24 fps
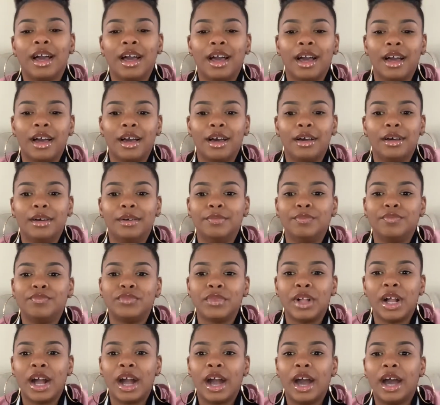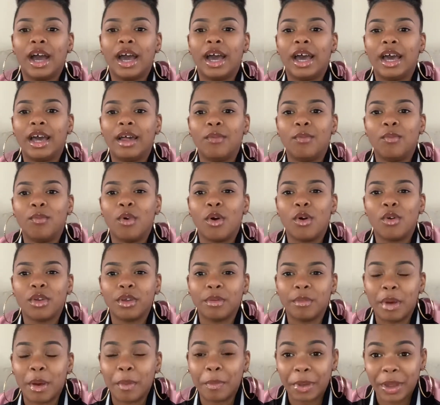I had
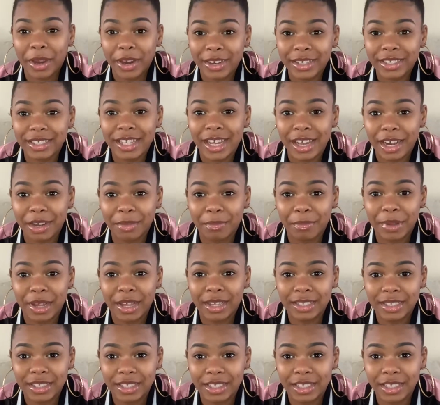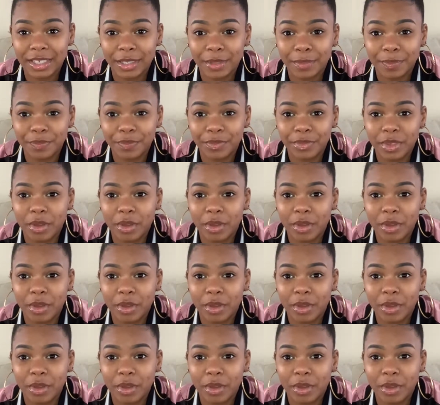woken my parents out of my sleep.